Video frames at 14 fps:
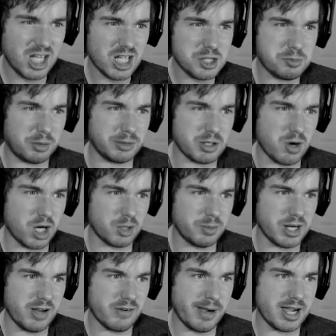It's probably wrong,
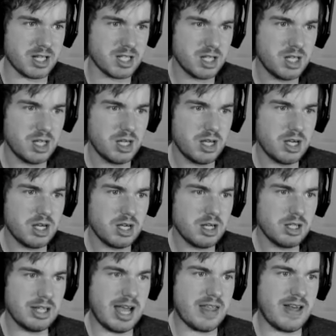but never mind.
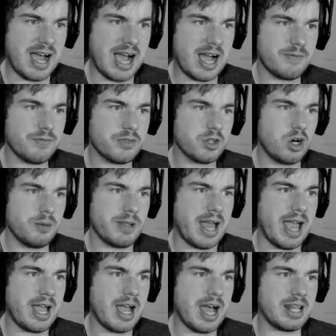Like that. Up
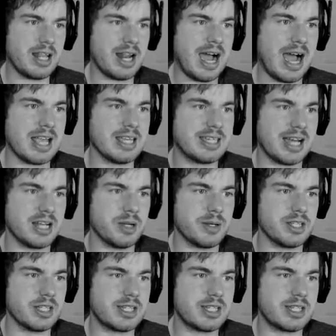there. And then, ah, you can do it.